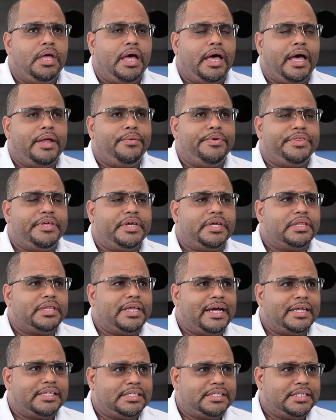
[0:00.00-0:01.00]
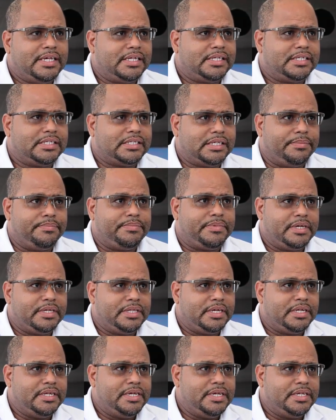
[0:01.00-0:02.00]
And we think that's something
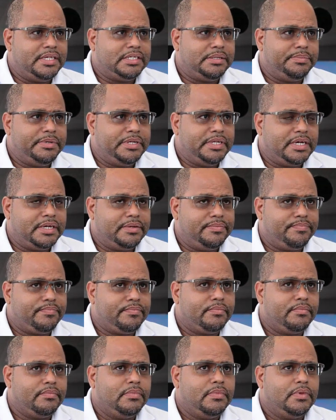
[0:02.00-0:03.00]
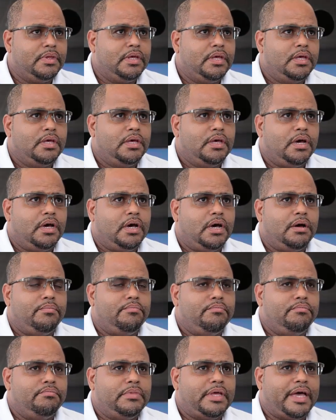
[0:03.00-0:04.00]
that needs to be done.
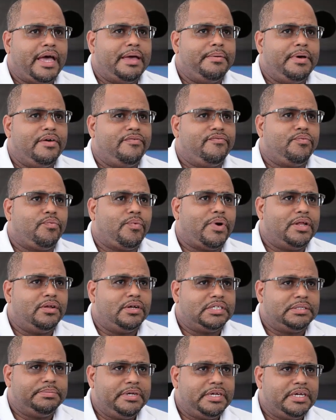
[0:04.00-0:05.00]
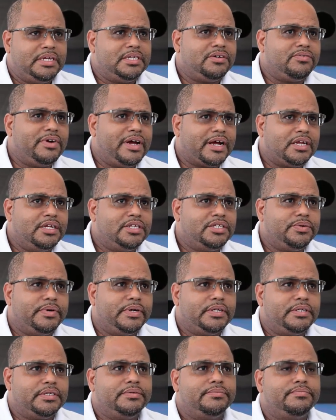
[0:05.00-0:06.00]
The IMF, while not speaking directly to
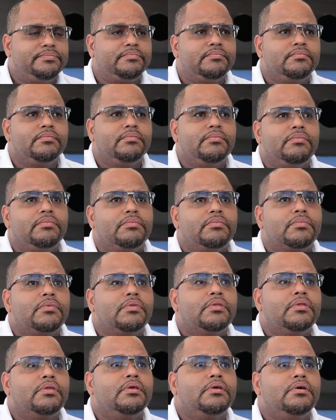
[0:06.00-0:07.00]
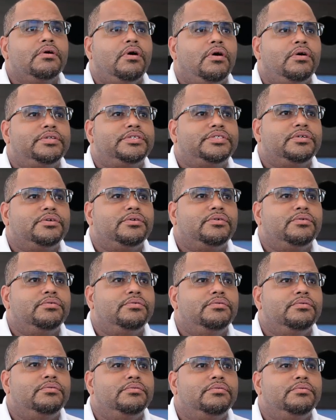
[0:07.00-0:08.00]
it, also
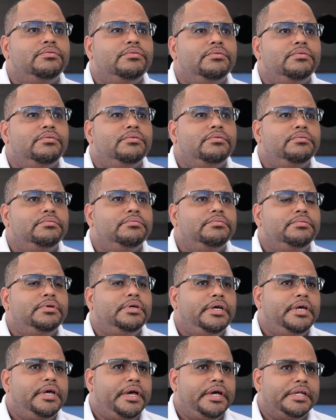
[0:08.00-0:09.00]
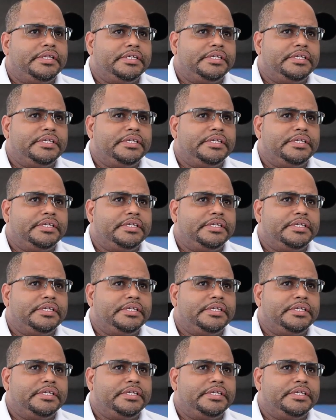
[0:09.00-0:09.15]
has